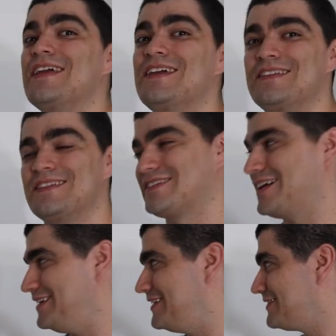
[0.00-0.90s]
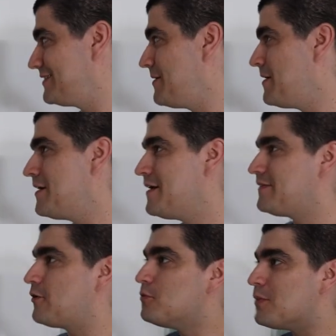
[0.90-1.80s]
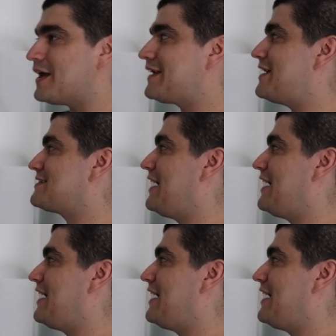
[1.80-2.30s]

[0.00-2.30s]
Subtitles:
inside it. Now in my case,